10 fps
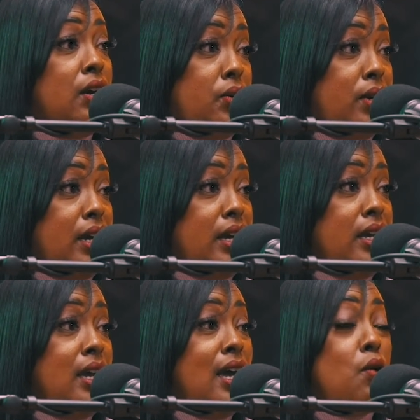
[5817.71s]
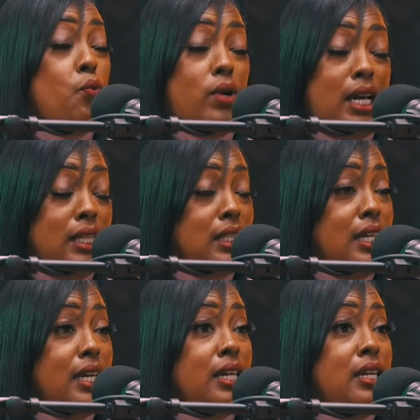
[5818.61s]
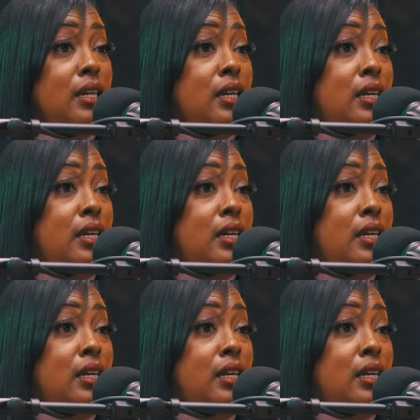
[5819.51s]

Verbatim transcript: Okay. When I say